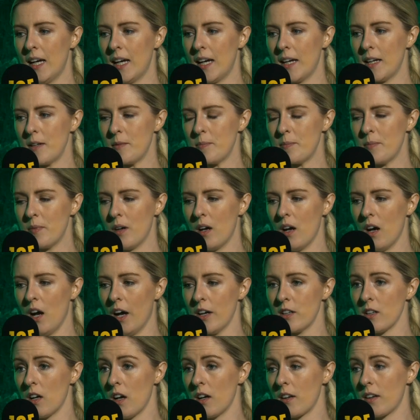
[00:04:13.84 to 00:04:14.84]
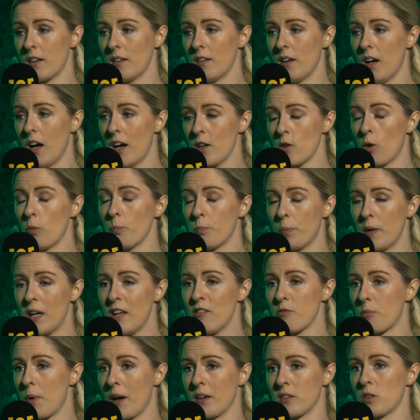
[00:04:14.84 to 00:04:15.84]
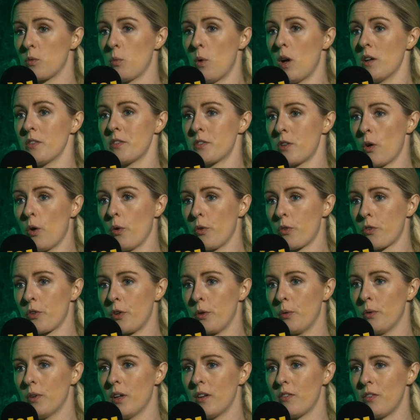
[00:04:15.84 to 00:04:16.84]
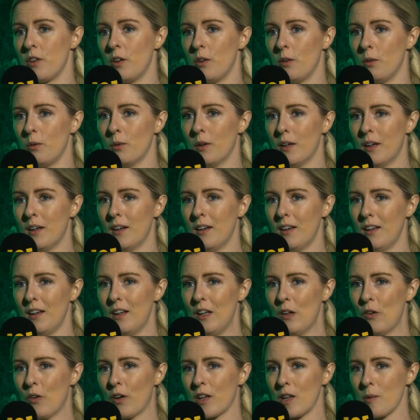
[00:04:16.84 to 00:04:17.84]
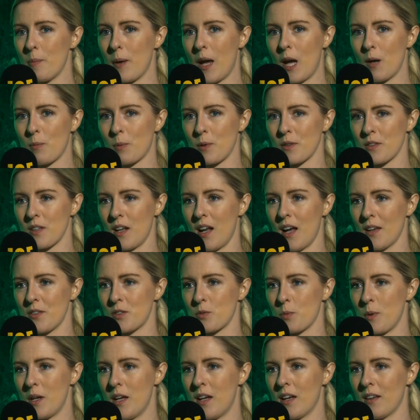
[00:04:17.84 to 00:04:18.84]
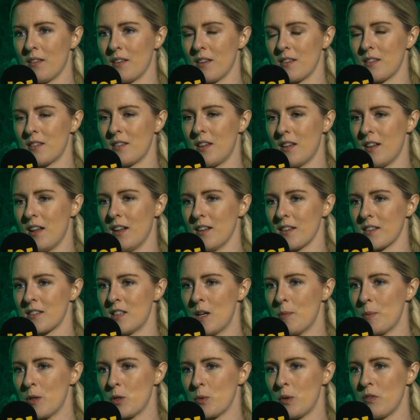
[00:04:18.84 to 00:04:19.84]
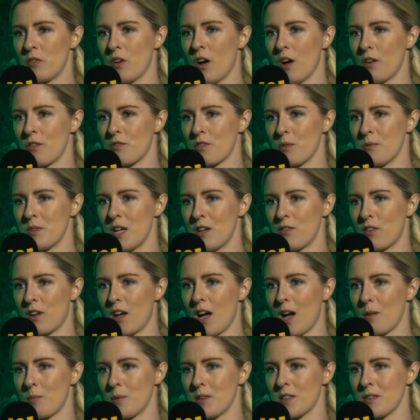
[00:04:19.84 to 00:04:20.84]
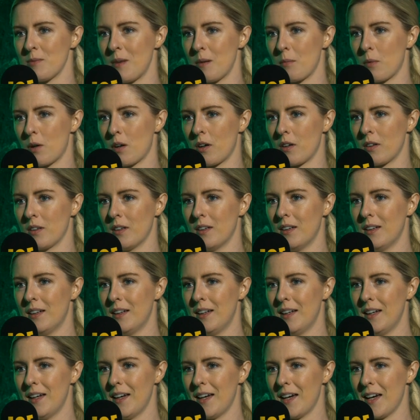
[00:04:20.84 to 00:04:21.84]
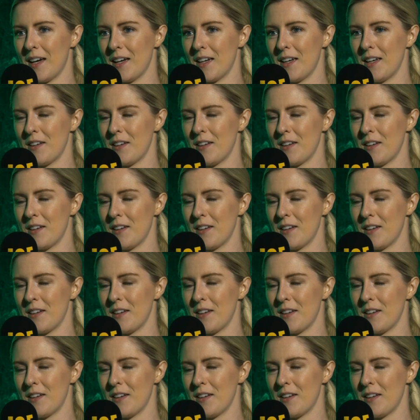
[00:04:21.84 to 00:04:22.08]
Um, I I don't believe Brexit was thought through. If you look at the papers the last week and the, the little snippets we've gotten from David Cameron's memoir mm.